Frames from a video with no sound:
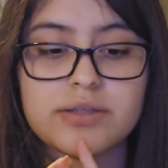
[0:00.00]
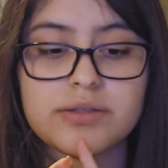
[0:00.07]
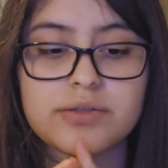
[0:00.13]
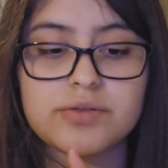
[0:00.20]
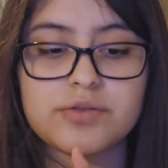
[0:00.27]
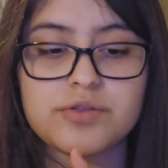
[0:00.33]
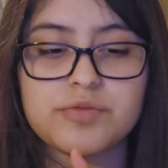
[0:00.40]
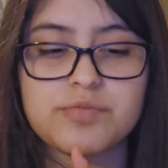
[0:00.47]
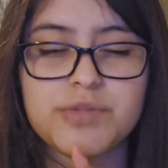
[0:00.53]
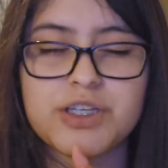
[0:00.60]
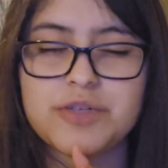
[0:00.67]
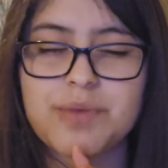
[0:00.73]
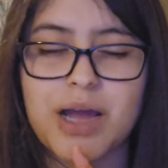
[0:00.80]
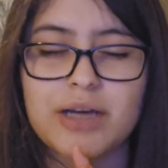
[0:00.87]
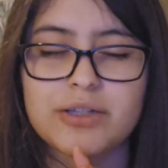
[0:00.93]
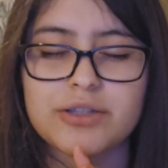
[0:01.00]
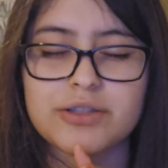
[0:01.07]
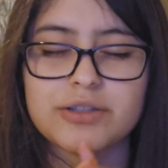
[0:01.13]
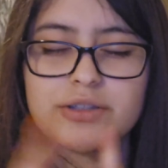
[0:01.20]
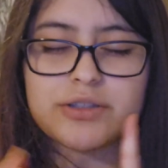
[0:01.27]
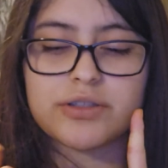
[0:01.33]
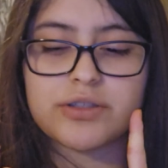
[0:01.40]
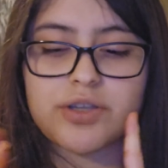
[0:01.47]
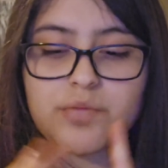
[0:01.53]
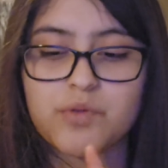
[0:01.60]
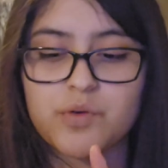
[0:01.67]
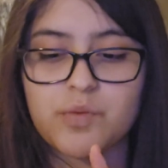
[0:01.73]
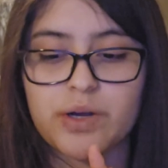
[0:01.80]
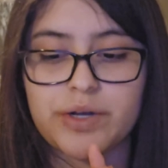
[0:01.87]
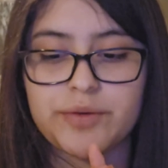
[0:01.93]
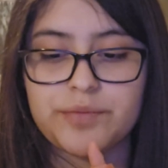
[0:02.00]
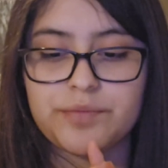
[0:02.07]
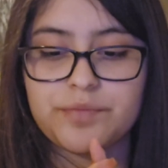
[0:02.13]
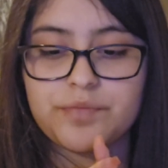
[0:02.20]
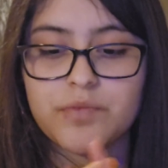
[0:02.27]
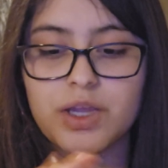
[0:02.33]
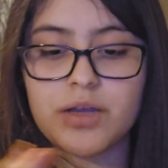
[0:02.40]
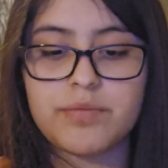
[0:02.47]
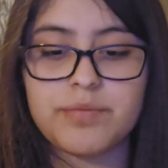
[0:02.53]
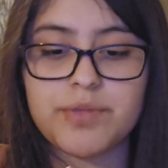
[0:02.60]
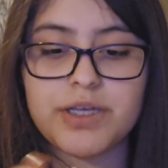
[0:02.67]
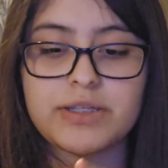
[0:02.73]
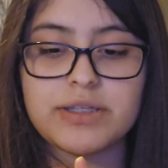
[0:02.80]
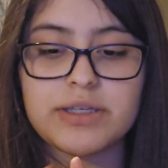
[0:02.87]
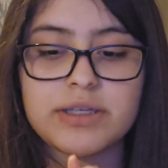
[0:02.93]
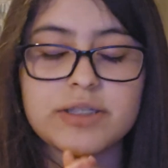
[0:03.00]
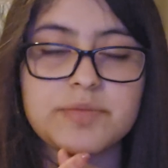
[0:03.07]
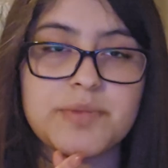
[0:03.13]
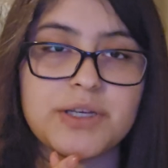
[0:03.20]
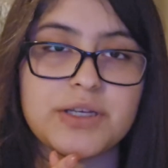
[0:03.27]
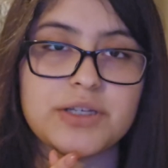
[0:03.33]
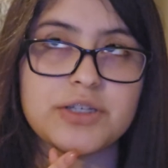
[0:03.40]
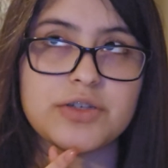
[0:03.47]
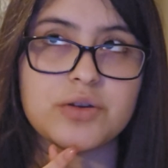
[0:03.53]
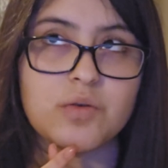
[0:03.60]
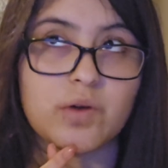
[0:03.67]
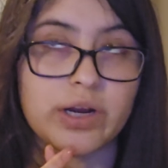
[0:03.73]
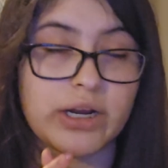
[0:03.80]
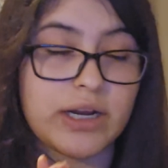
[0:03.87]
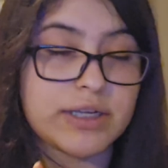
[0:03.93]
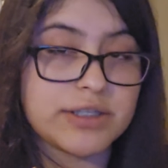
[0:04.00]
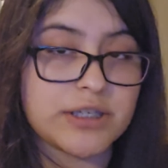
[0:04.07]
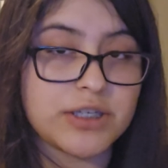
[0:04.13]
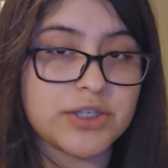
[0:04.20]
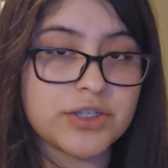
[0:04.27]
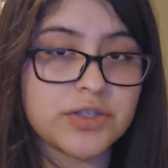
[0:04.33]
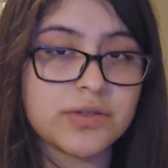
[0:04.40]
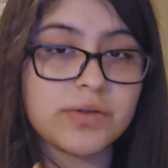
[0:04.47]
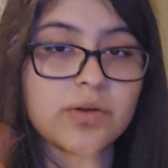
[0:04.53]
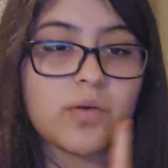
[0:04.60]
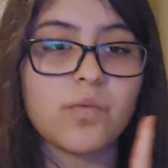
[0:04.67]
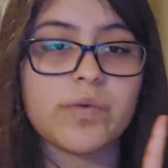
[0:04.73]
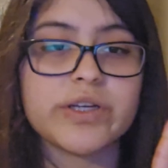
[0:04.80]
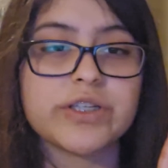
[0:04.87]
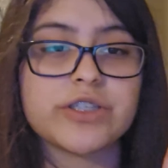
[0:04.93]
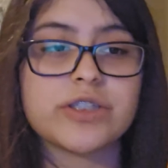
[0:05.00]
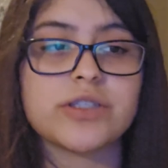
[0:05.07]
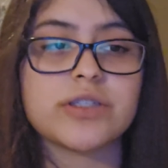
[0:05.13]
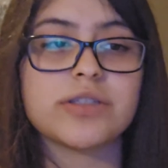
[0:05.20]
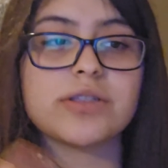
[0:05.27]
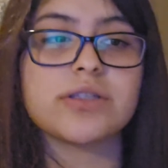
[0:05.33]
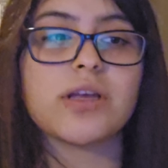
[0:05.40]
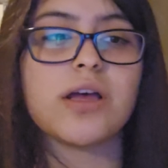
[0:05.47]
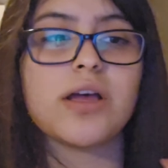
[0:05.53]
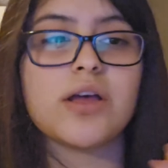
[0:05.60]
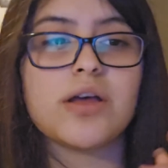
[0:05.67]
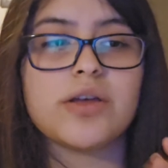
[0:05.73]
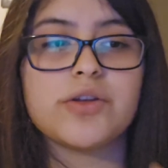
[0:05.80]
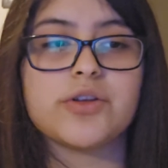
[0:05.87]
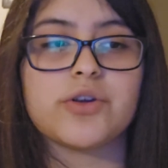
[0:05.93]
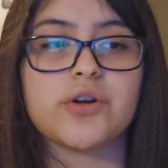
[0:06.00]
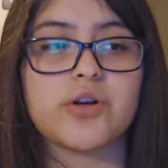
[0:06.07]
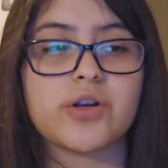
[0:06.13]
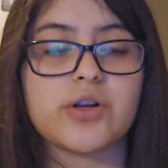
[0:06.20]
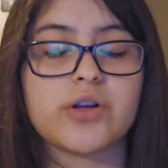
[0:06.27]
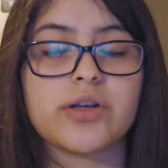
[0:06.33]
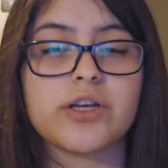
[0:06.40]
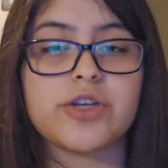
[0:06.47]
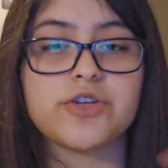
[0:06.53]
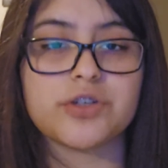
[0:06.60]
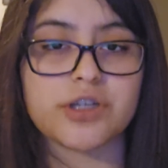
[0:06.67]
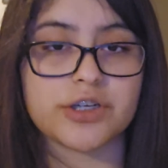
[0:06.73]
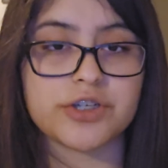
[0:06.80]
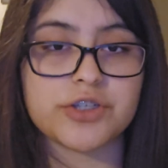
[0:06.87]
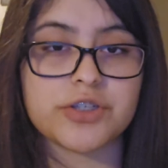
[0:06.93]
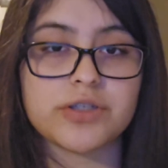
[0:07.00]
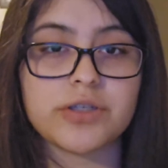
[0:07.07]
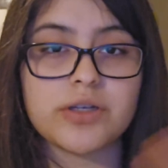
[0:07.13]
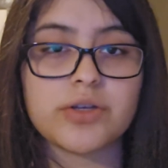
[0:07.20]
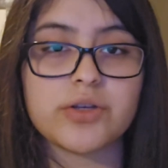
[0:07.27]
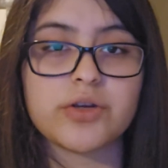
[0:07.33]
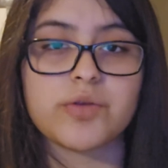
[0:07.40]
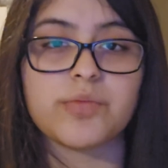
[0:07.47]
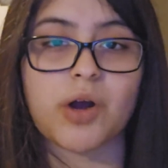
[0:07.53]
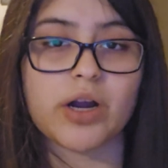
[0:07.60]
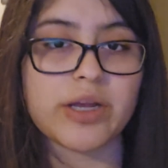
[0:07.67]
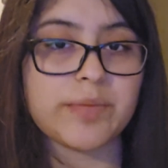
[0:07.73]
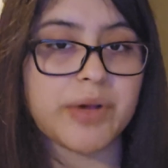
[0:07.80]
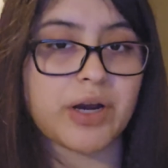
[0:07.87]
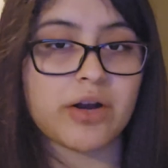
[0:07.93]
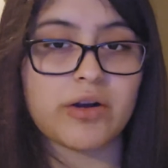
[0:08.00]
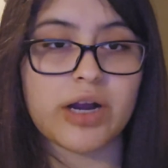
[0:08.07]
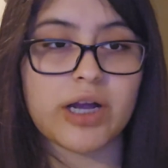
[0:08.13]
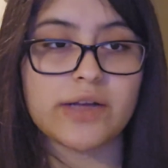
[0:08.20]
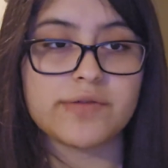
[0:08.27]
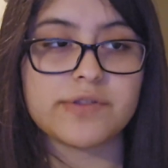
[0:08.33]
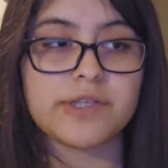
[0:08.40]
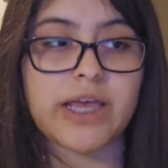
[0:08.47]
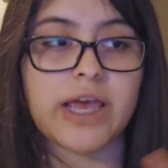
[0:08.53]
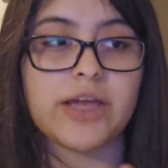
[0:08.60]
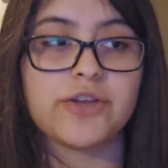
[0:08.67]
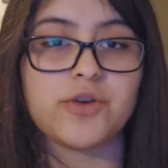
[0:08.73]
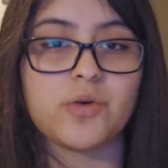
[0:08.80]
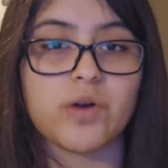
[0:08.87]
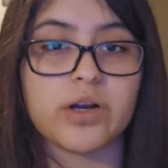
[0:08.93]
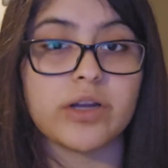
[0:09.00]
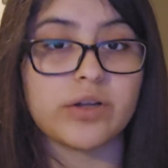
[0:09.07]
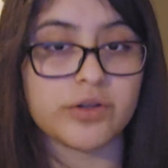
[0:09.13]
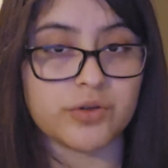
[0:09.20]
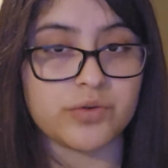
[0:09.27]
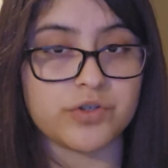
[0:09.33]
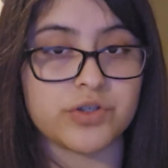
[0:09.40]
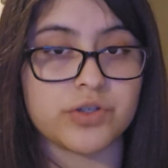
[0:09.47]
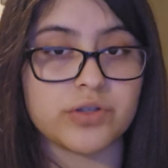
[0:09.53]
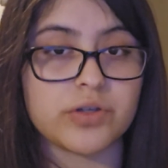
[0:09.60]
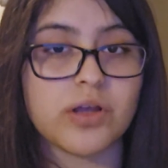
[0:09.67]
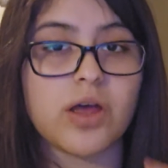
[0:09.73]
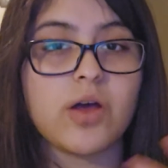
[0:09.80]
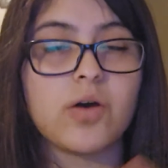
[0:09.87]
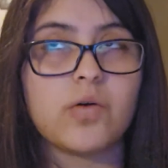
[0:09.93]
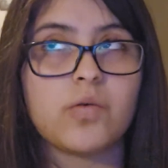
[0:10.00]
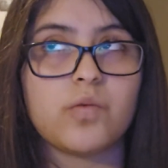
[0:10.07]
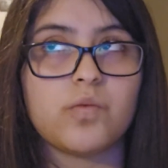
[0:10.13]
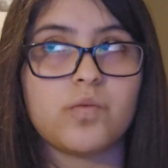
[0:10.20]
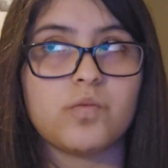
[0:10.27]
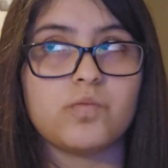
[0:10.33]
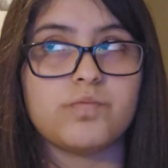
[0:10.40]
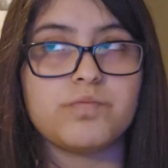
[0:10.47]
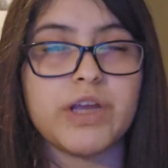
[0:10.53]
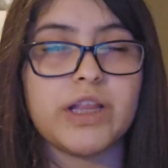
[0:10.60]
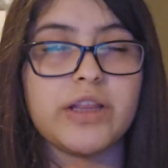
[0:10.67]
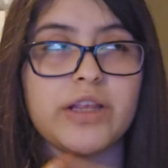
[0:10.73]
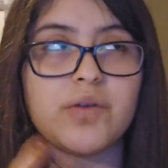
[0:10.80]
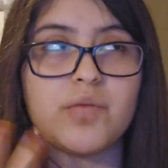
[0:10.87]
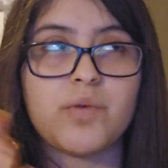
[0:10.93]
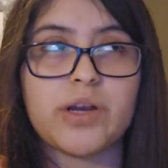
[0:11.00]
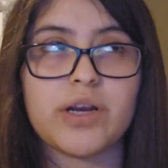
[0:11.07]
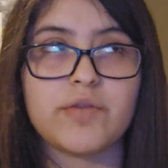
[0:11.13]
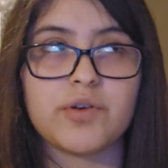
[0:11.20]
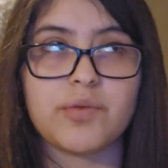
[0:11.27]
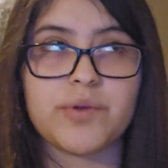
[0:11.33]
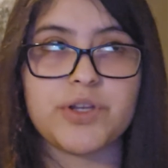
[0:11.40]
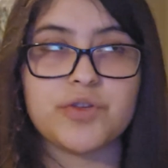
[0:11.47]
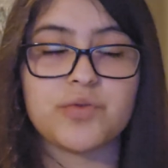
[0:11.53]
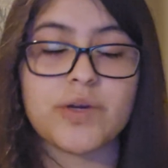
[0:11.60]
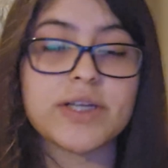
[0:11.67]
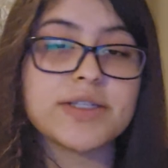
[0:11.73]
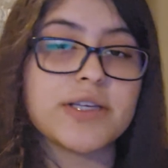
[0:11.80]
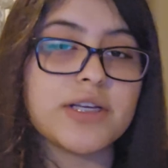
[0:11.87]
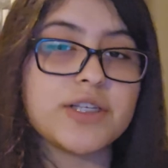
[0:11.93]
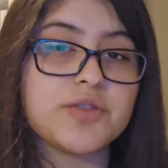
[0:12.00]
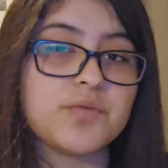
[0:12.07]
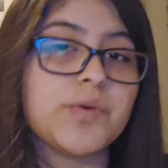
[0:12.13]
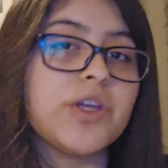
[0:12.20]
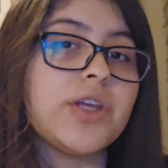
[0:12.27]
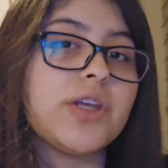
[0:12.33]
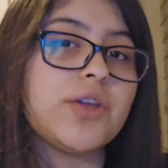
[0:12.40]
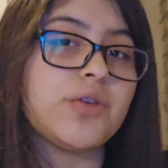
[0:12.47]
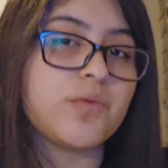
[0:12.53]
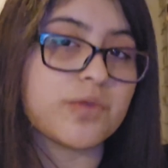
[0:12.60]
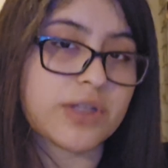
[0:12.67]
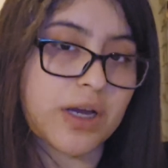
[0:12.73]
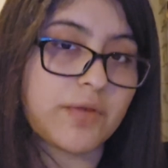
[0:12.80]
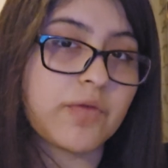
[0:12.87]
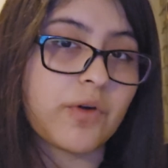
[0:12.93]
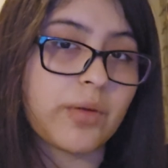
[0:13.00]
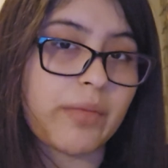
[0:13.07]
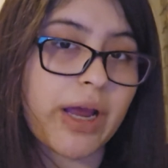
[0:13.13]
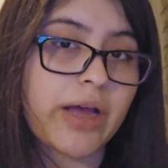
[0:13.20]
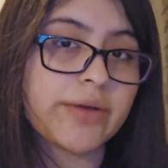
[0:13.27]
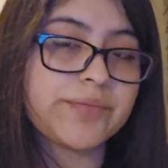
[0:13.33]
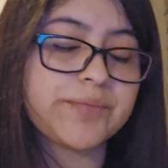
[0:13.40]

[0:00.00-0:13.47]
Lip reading: speech patterns. Number 1, basic speech organization, which is your introduction, your body paragraphs, and your conclusion. Mainly whenever we do essays, we use that format.